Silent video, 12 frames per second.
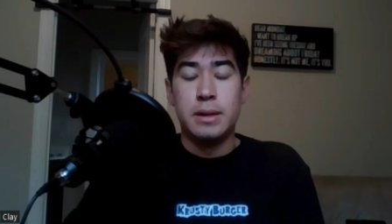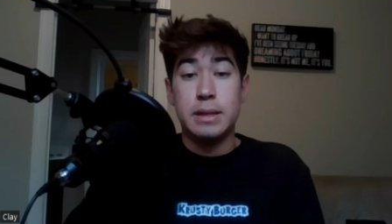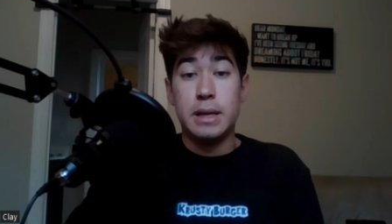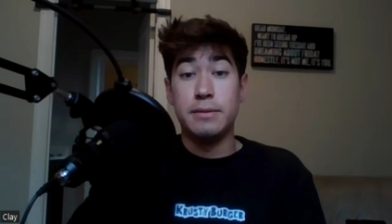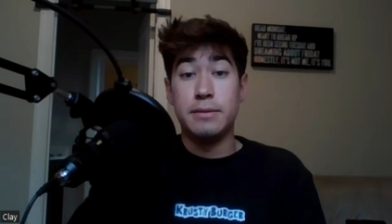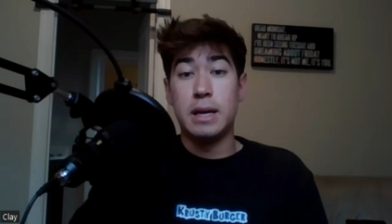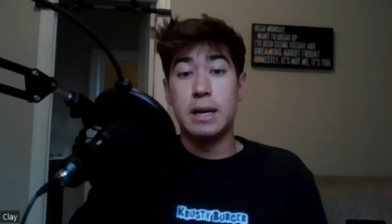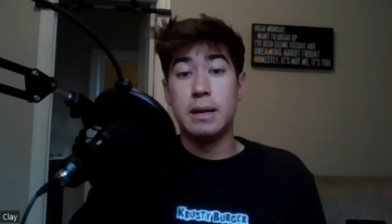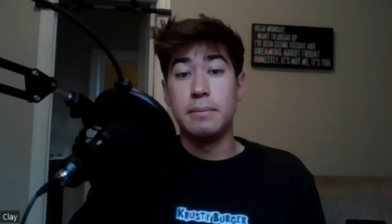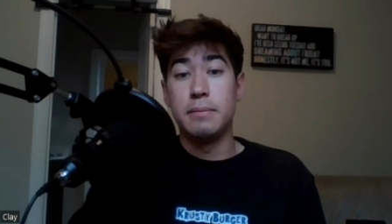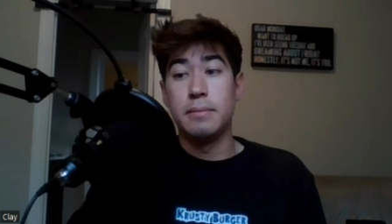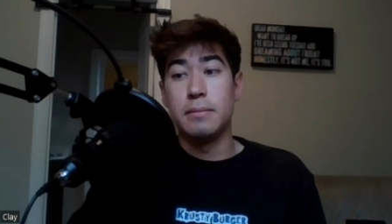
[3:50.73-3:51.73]
save
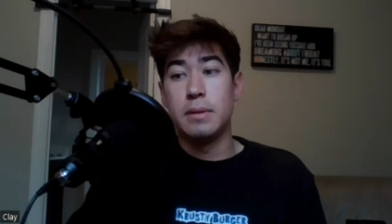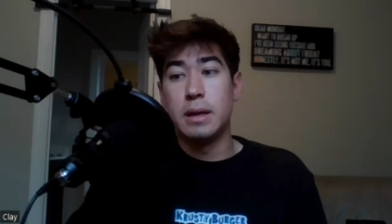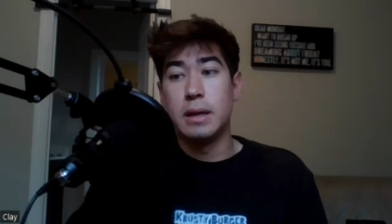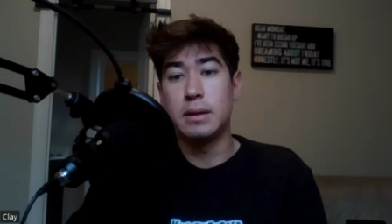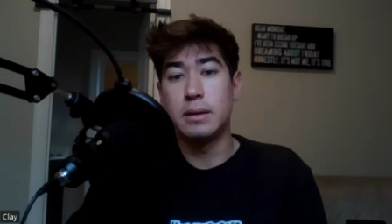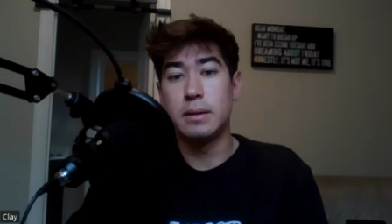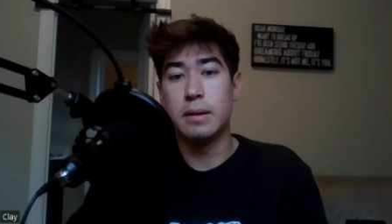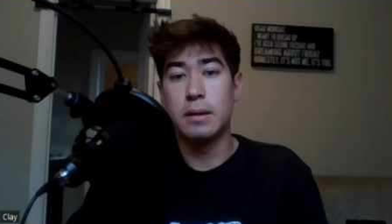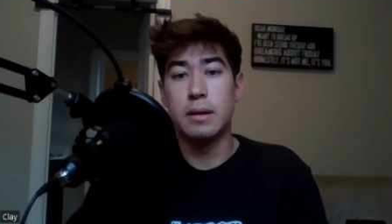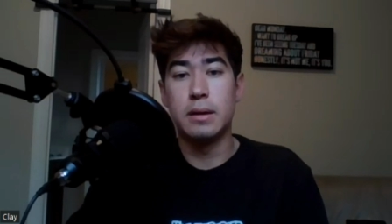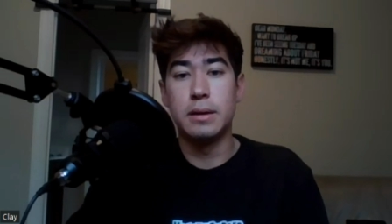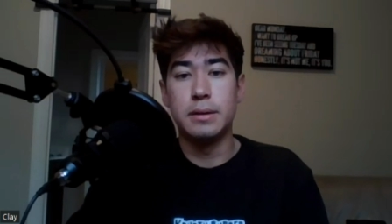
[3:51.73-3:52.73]
time like
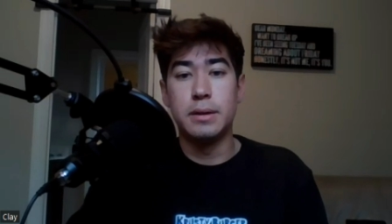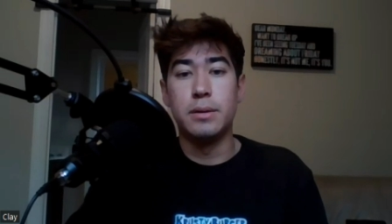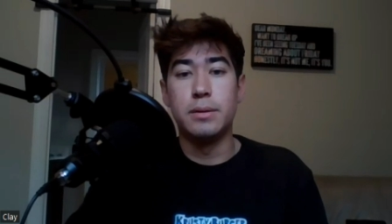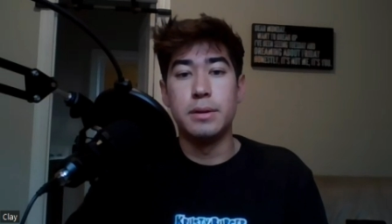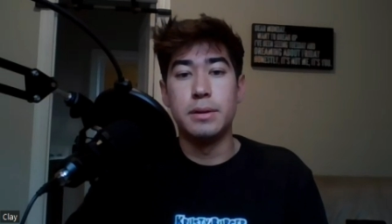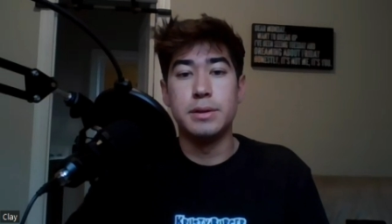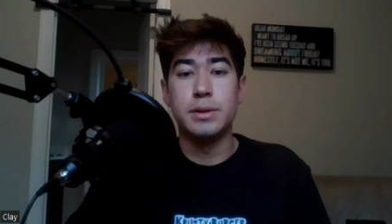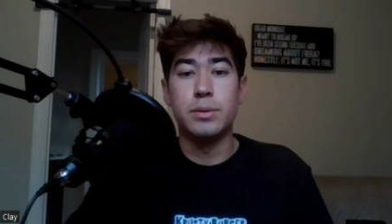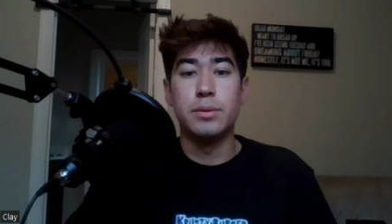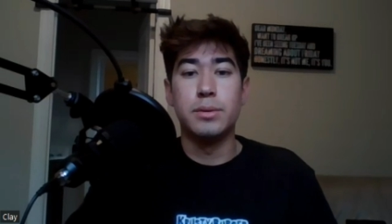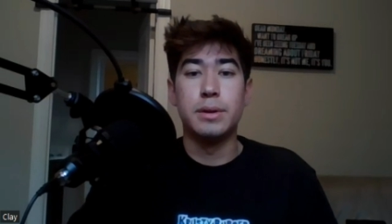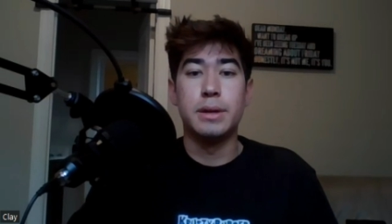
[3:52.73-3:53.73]
on going to the
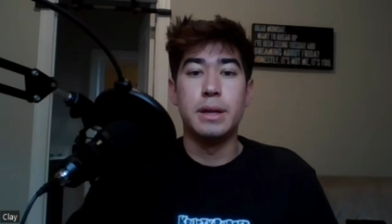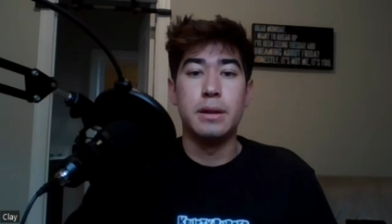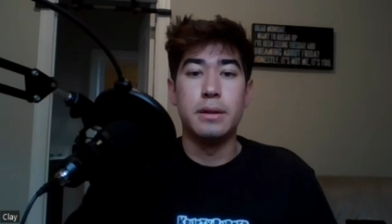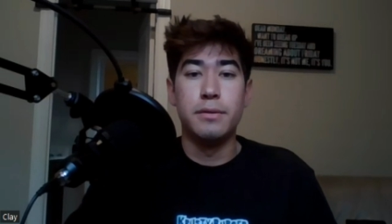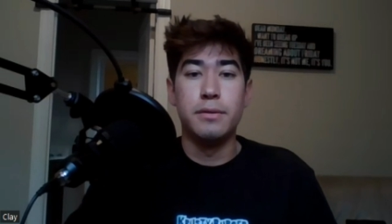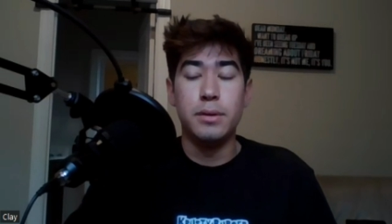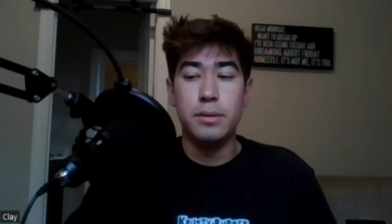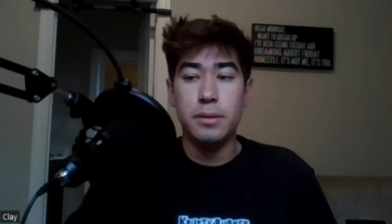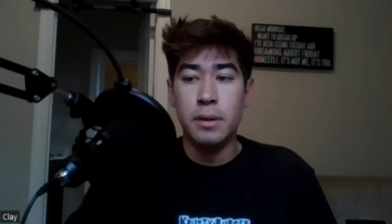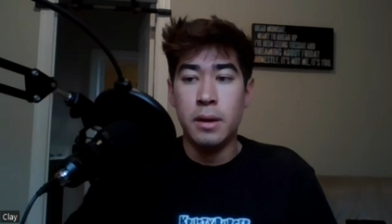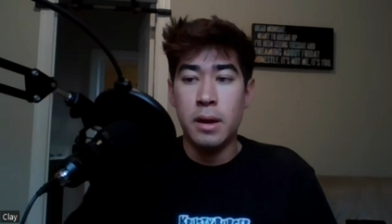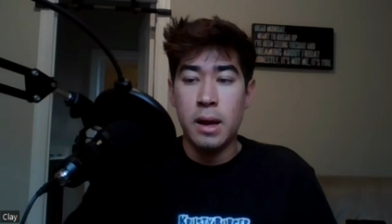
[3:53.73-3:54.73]
store and getting the food.
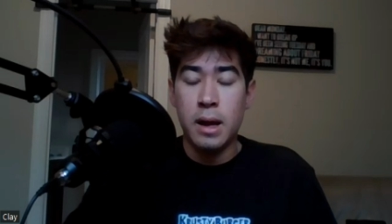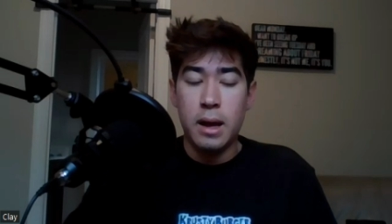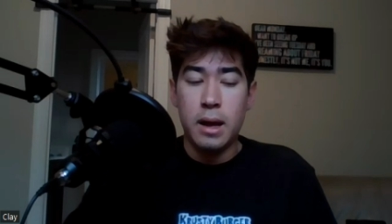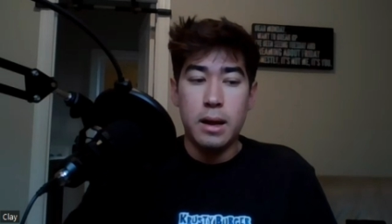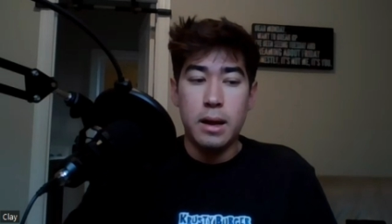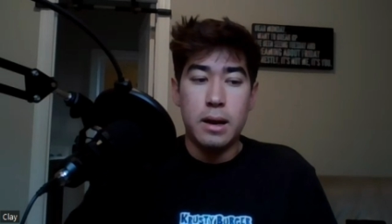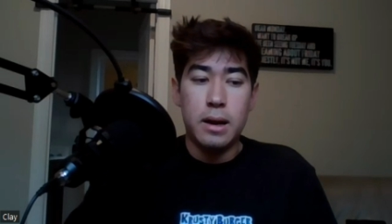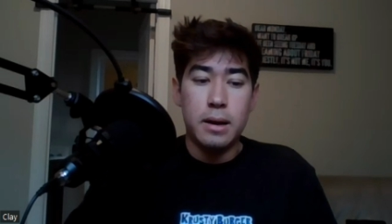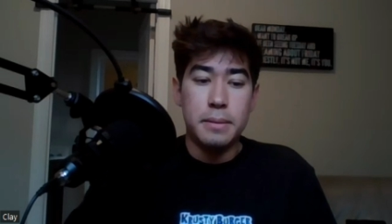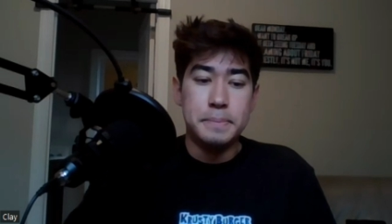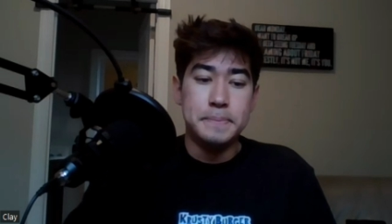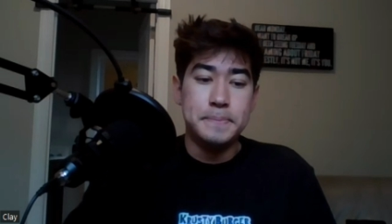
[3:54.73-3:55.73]

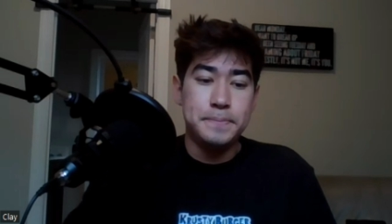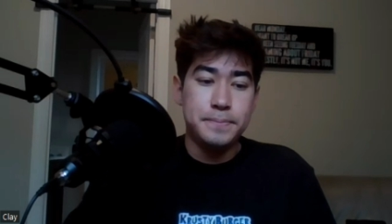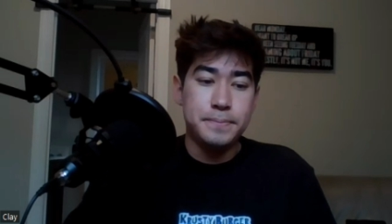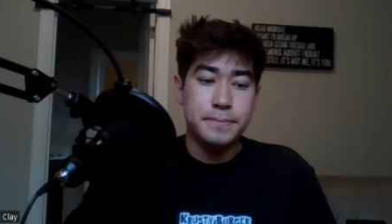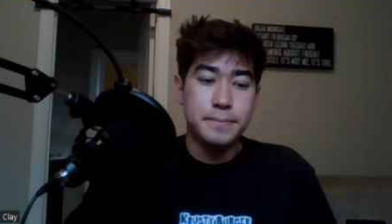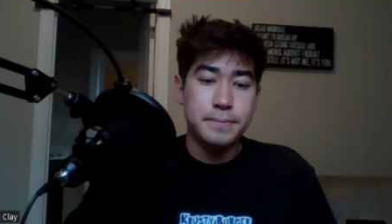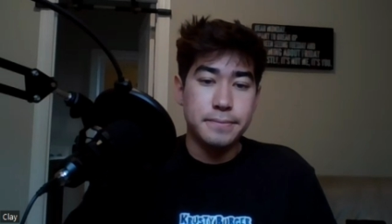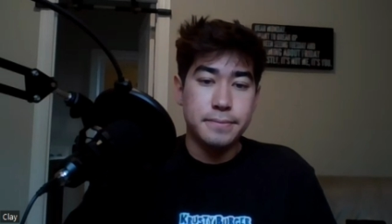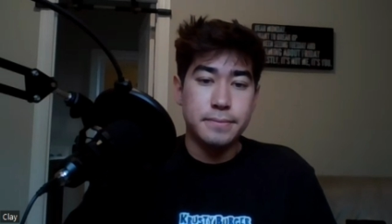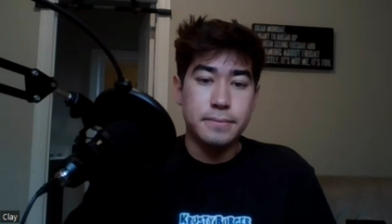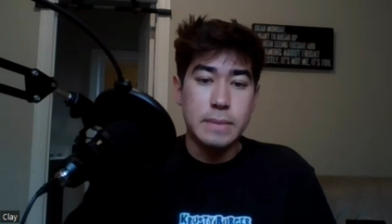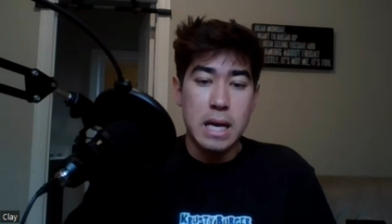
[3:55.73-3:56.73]
Um,
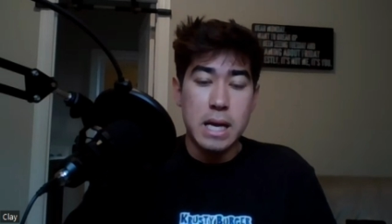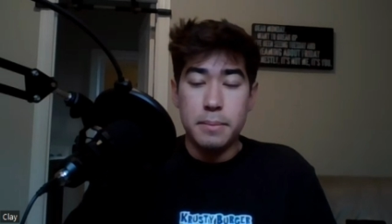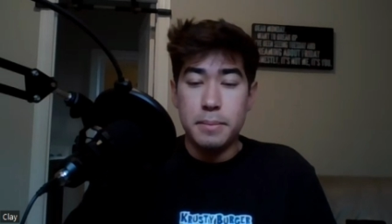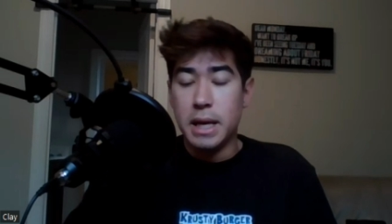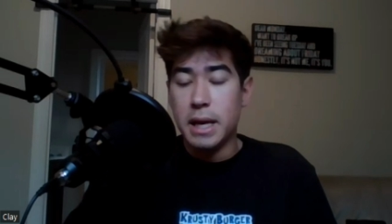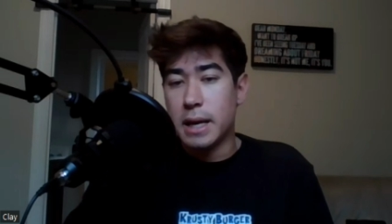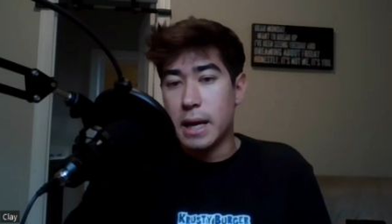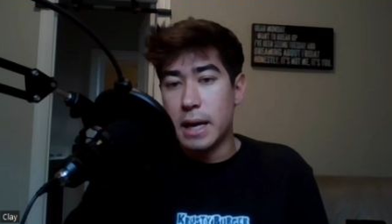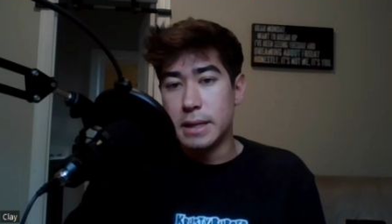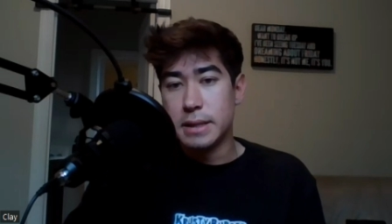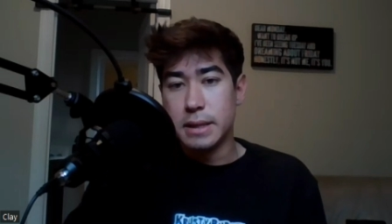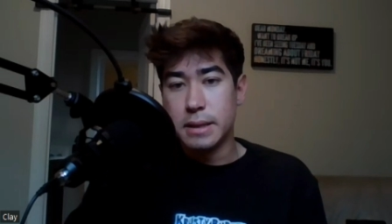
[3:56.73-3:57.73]
but yeah,
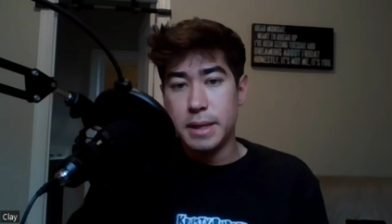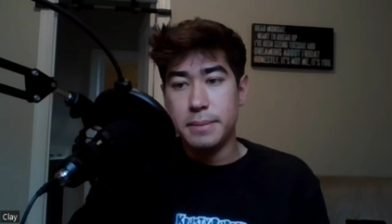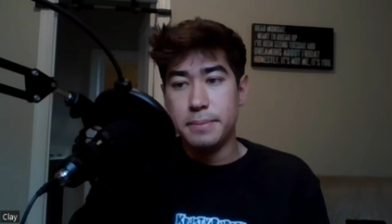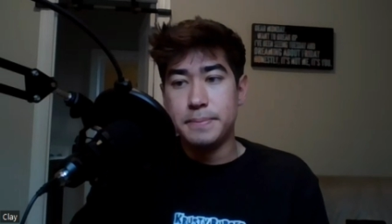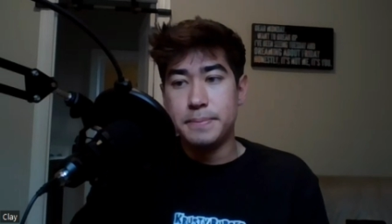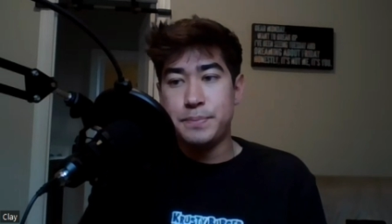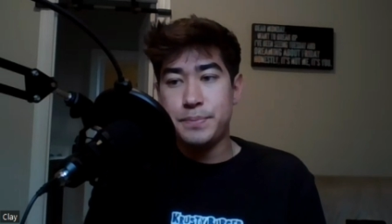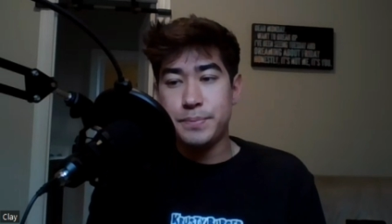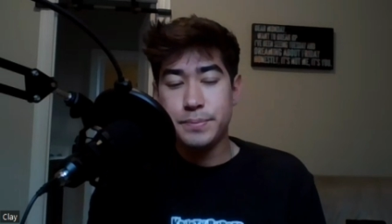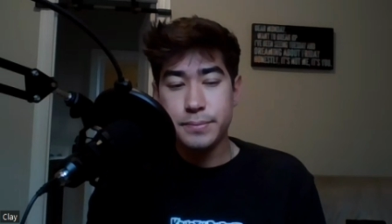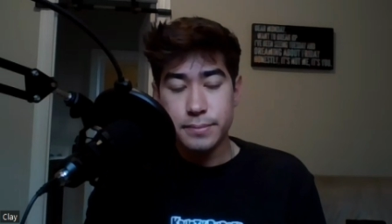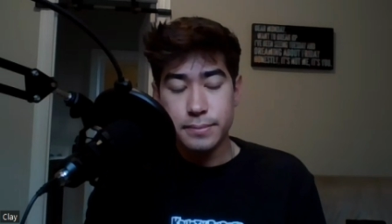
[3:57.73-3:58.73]
guys, I mean,
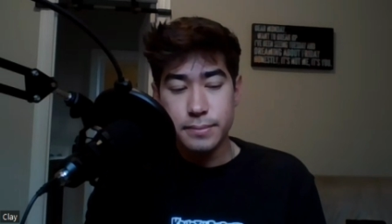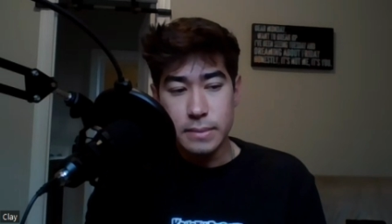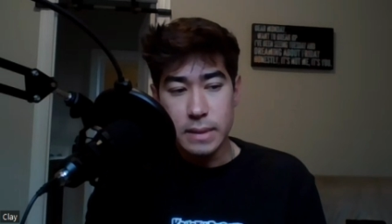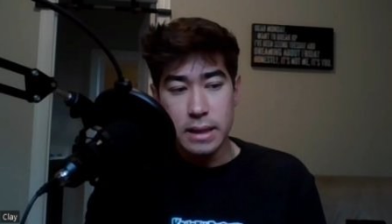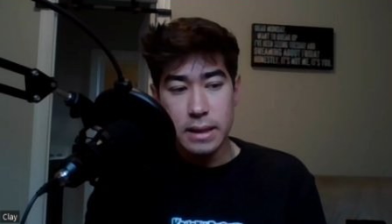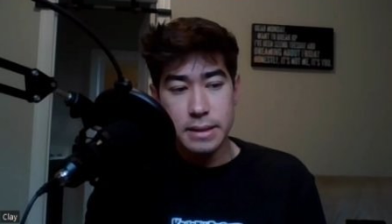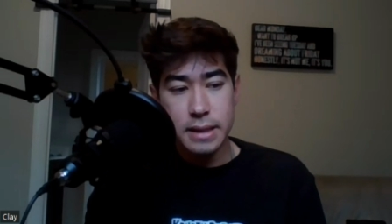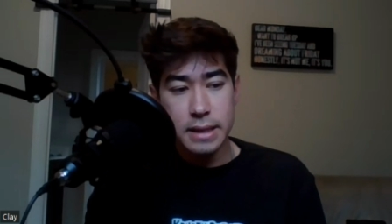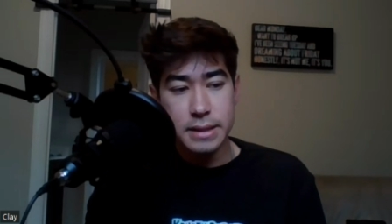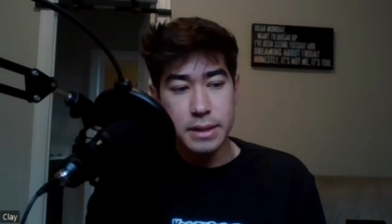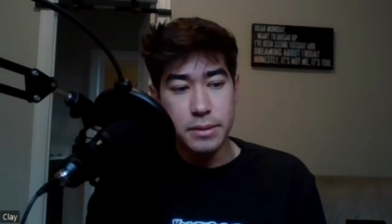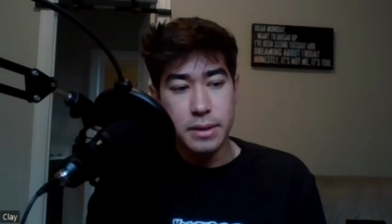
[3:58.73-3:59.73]
it's
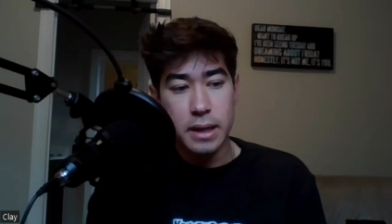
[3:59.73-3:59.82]
not too